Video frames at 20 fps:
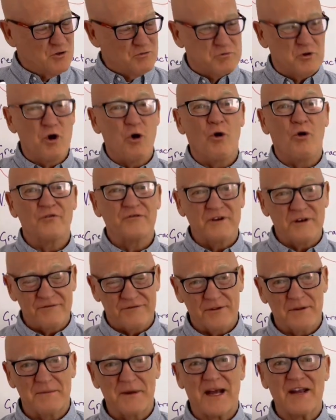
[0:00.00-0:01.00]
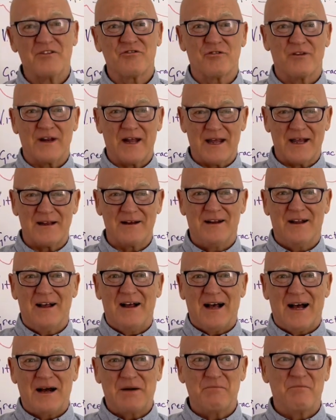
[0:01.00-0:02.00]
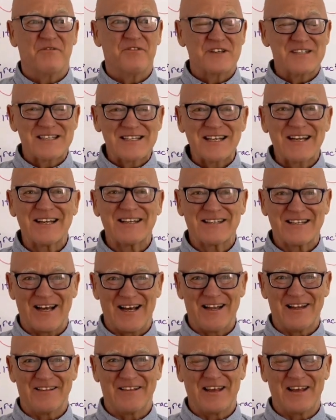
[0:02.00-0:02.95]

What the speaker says: cause inflammation and facilitate